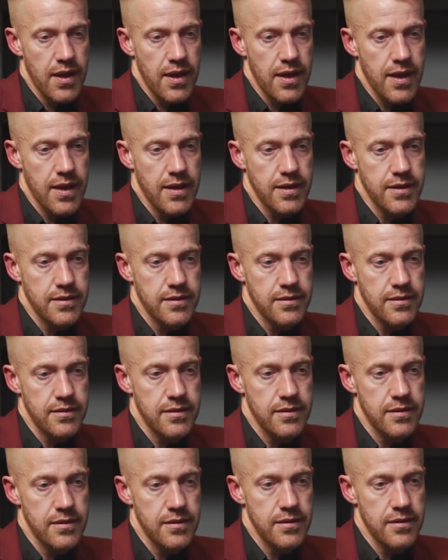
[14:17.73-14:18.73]

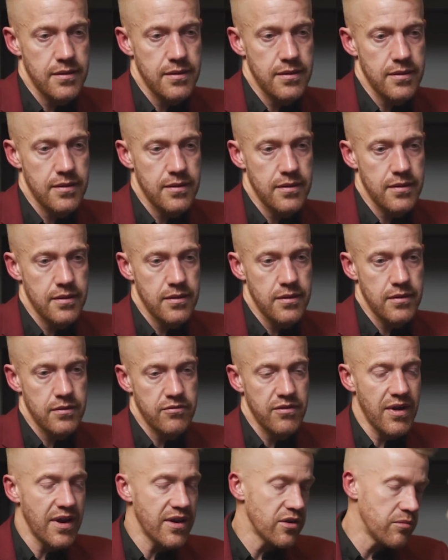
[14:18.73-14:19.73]
And
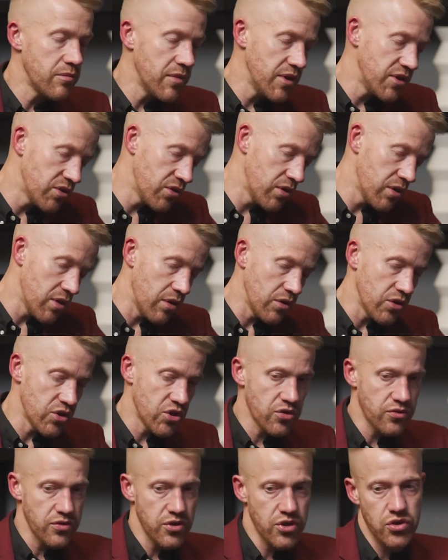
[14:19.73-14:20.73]
randomly, to cut a long
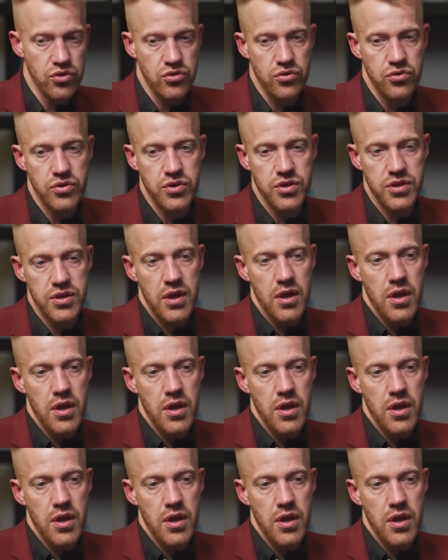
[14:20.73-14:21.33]
story short,